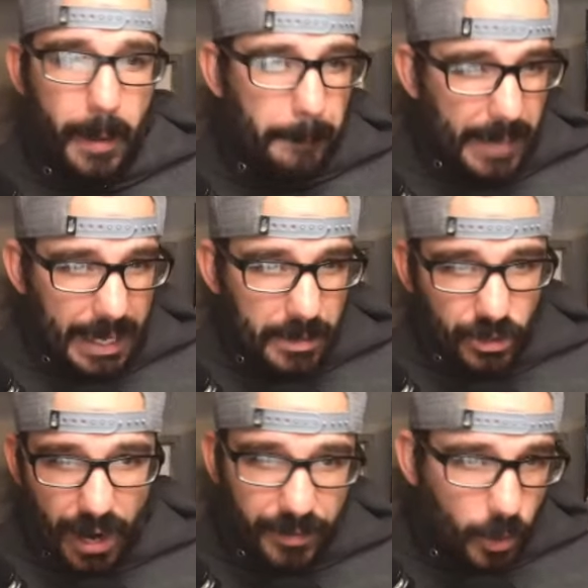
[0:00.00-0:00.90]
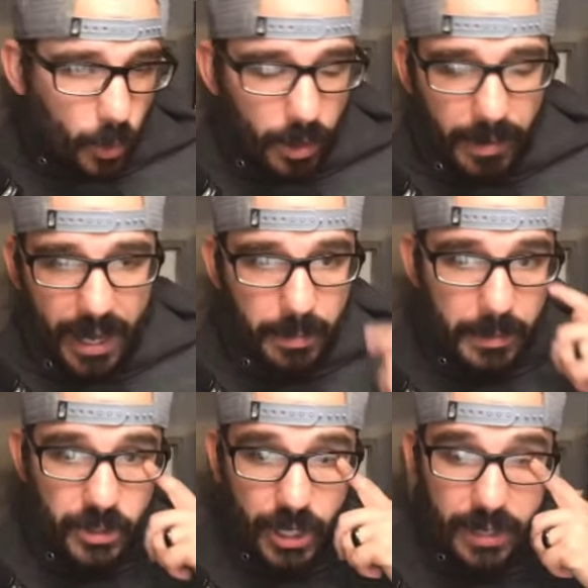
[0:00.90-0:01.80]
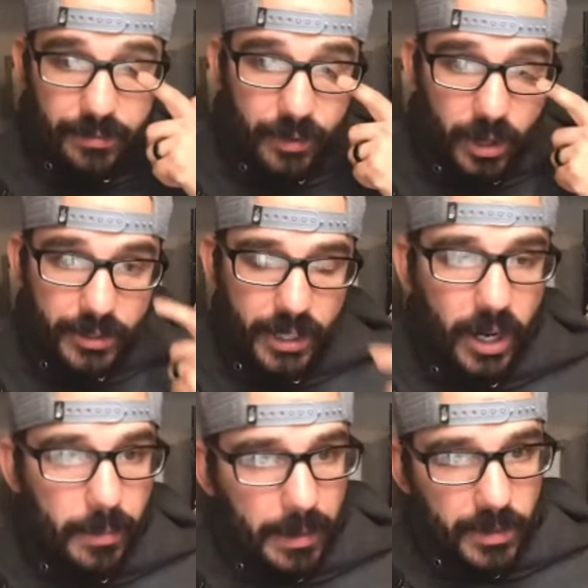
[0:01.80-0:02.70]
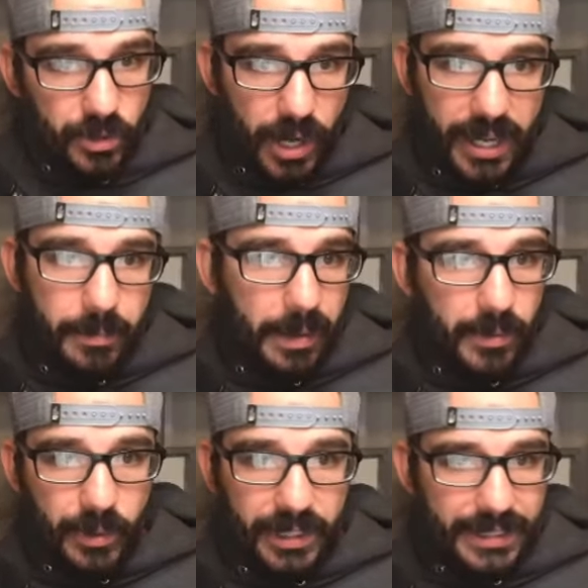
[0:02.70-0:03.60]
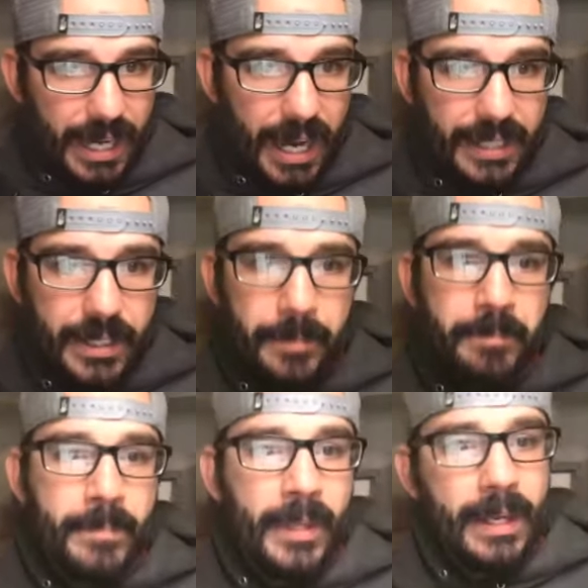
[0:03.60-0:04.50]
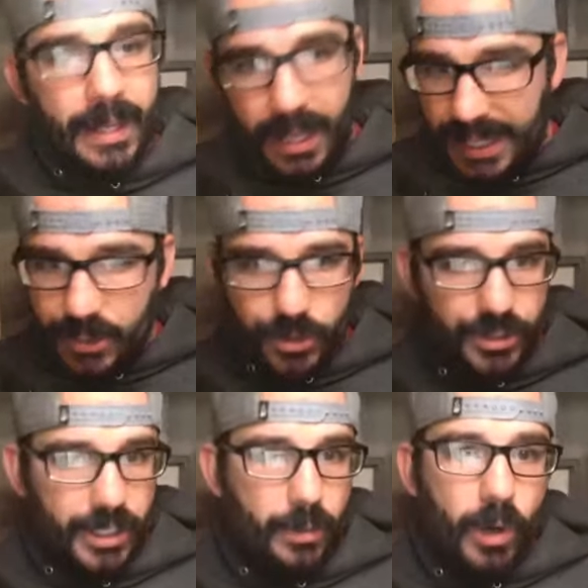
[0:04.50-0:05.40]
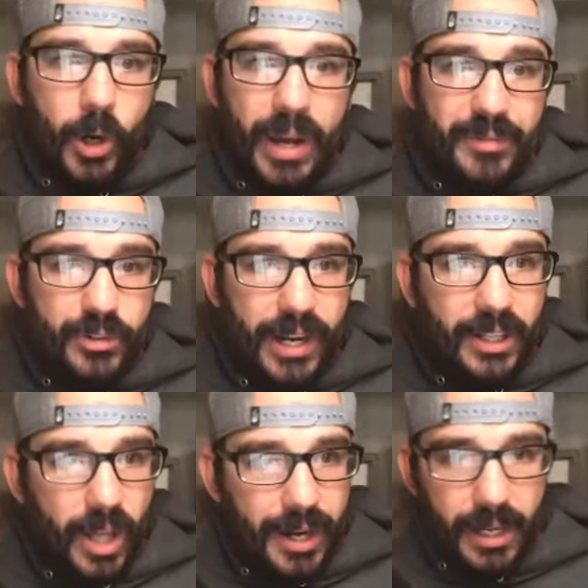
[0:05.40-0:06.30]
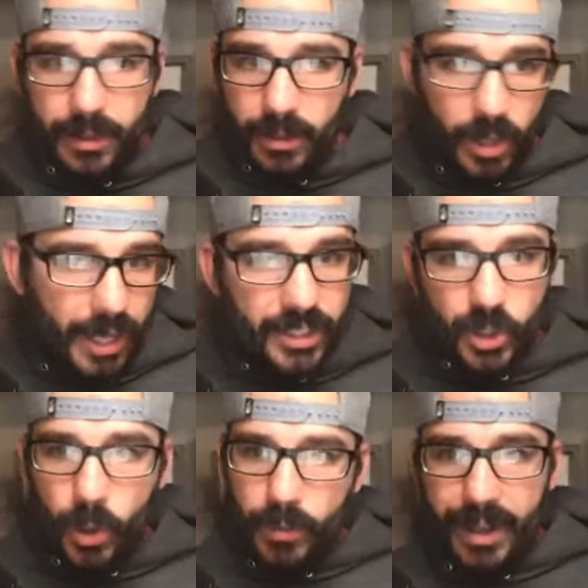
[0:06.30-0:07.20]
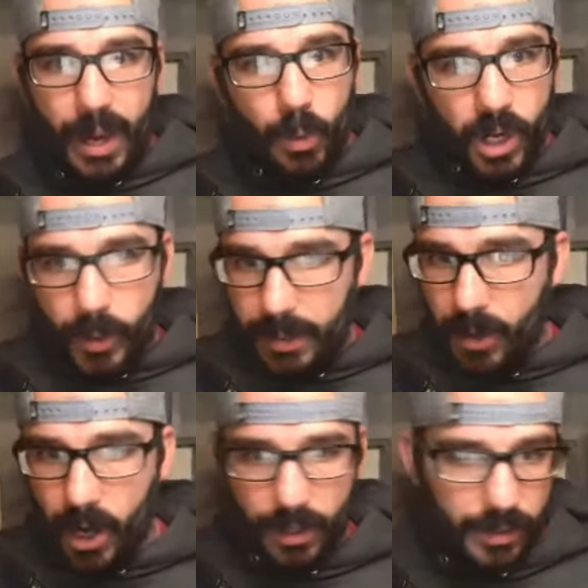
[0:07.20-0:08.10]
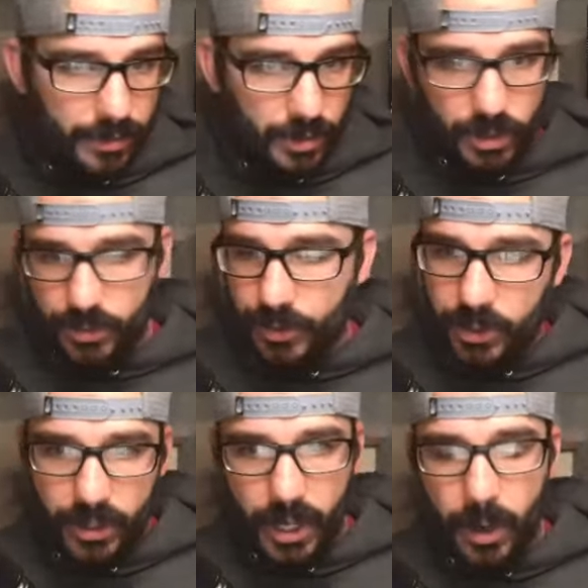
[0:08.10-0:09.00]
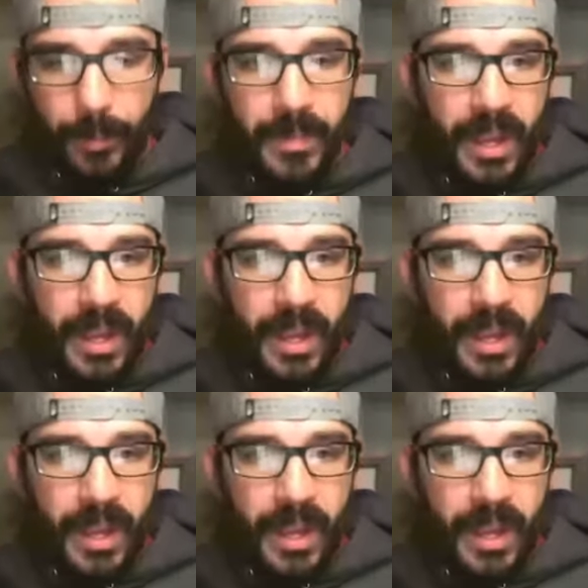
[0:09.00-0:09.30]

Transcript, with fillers: Maybe draft a quarterback. Maybe Jayden falls there. Maybe Drake. Maybe one of these guys. Interesting. one oh eight for Drake London. London's going around that one oh eight mark. So just for you to know.